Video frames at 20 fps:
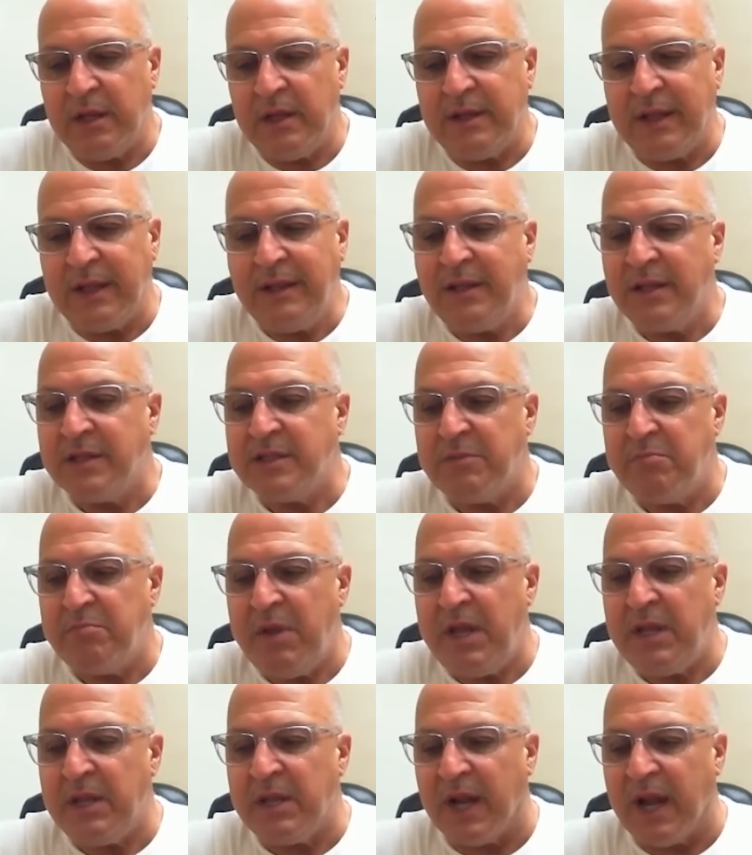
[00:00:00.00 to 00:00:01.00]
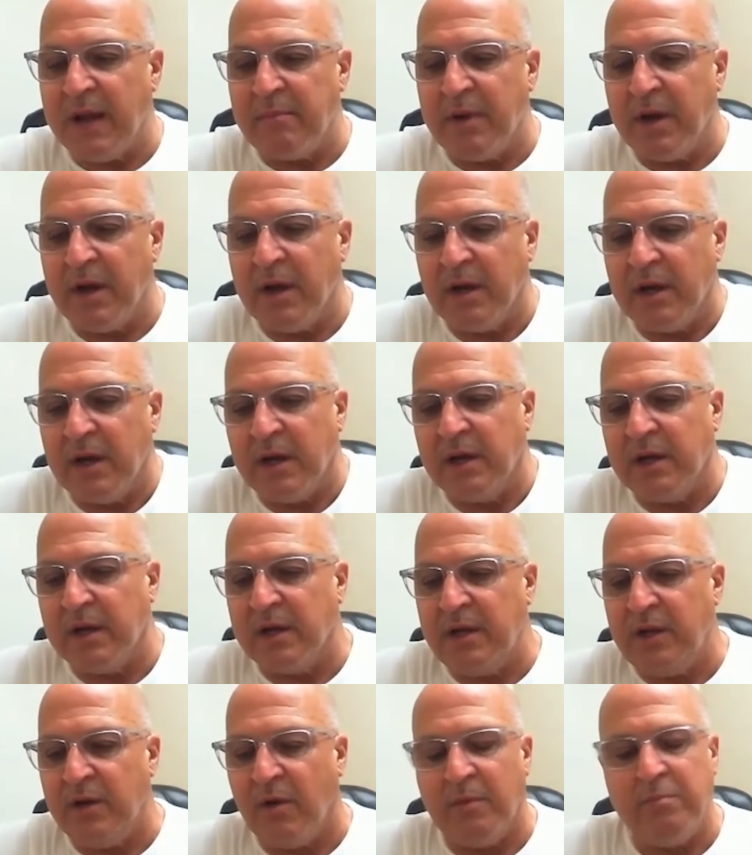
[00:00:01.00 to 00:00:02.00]
that doesn't mean that I'm a
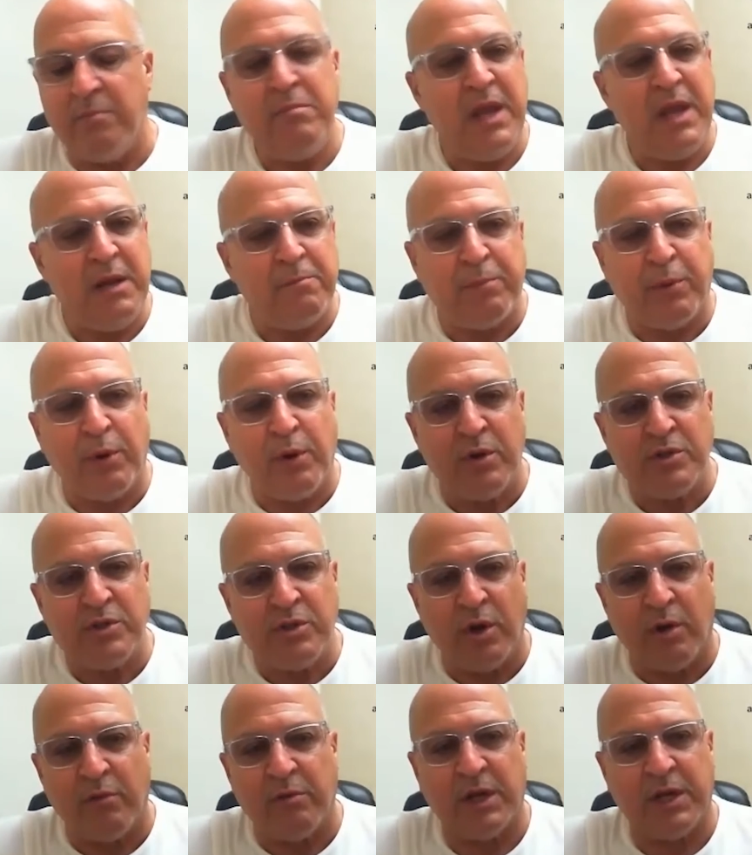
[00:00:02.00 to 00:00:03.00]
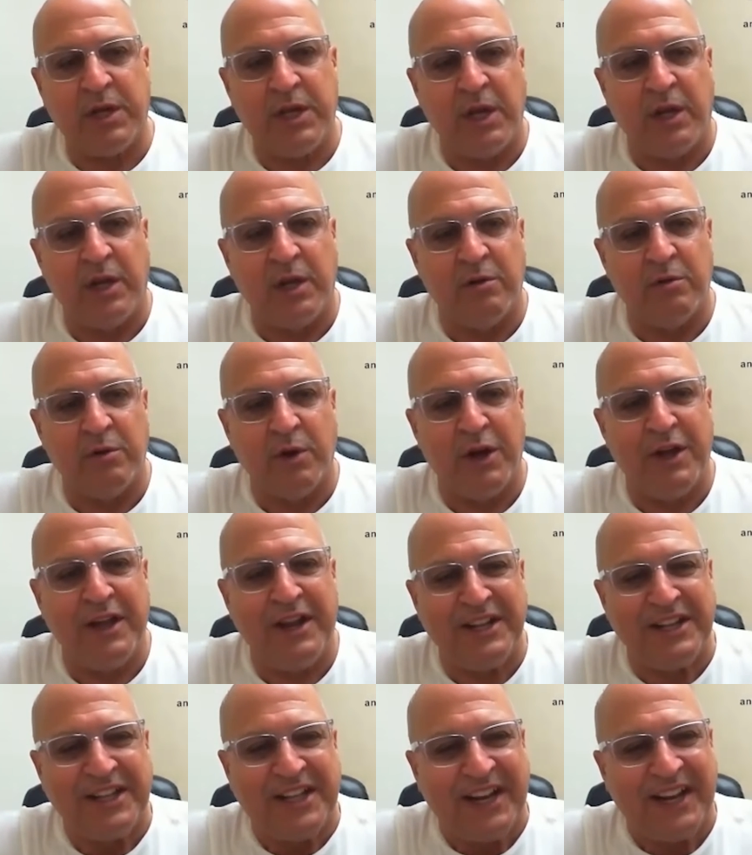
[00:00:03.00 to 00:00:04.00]
mean person or a killer or
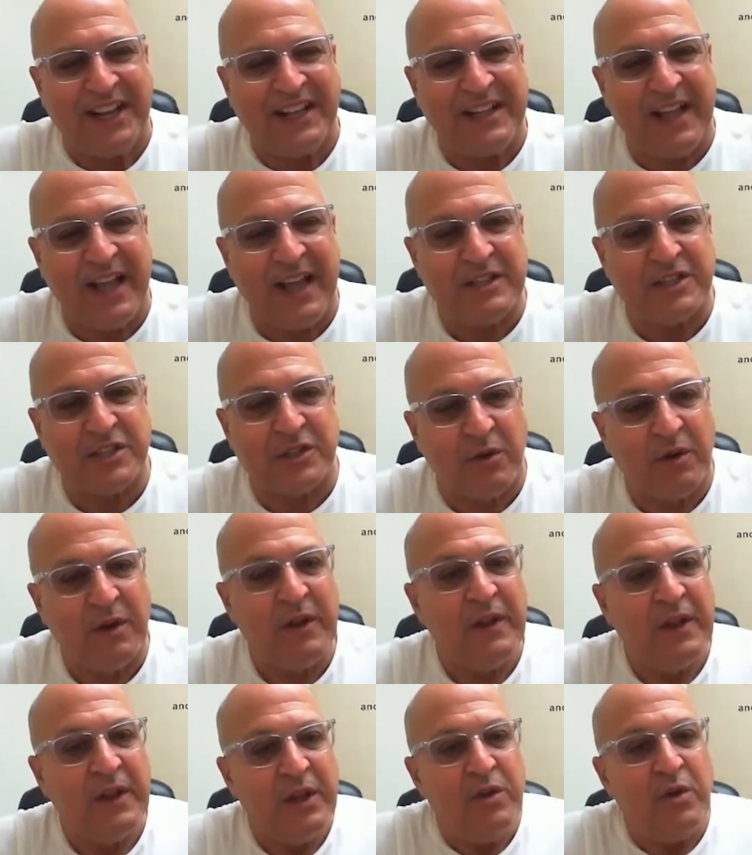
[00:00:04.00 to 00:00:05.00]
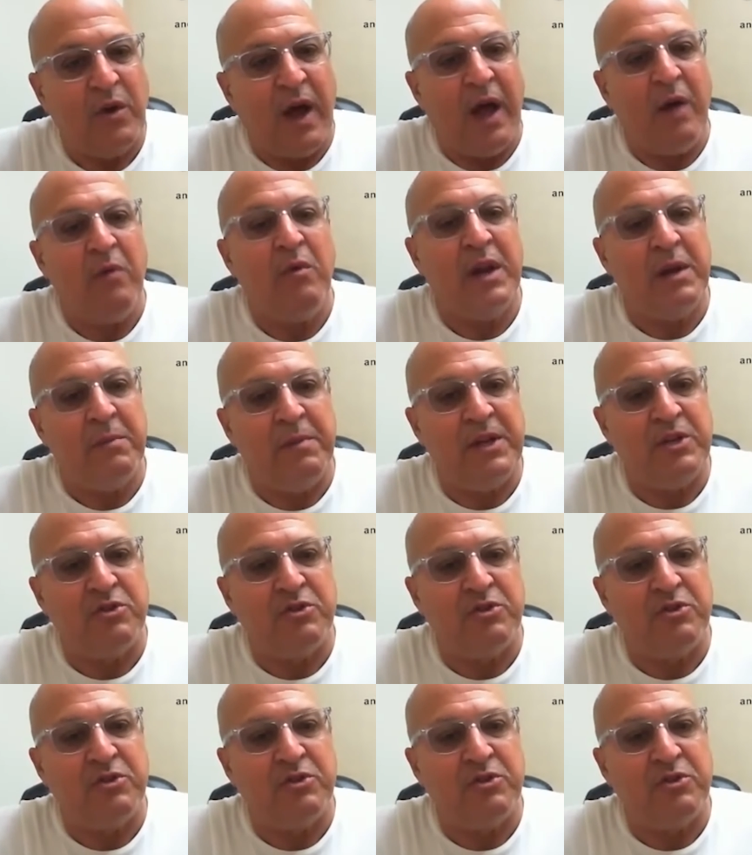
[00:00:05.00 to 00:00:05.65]
anything like that. So I want to be